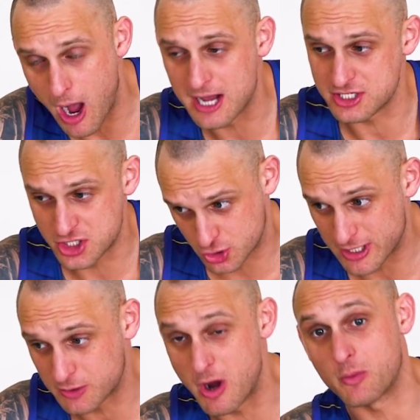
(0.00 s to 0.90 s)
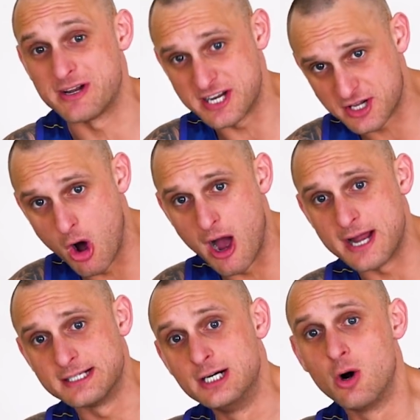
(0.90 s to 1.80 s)
uh, your strength work when you're
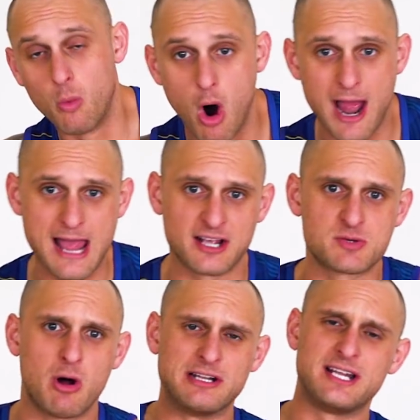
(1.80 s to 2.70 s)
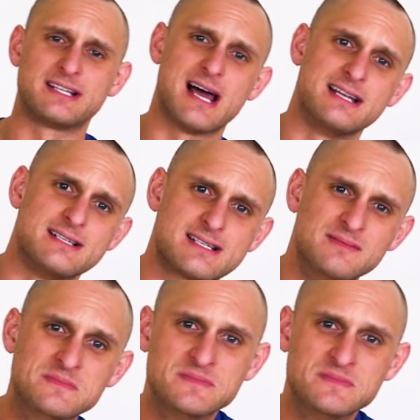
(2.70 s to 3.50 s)
tired. Why, Alex? Why do you think that is?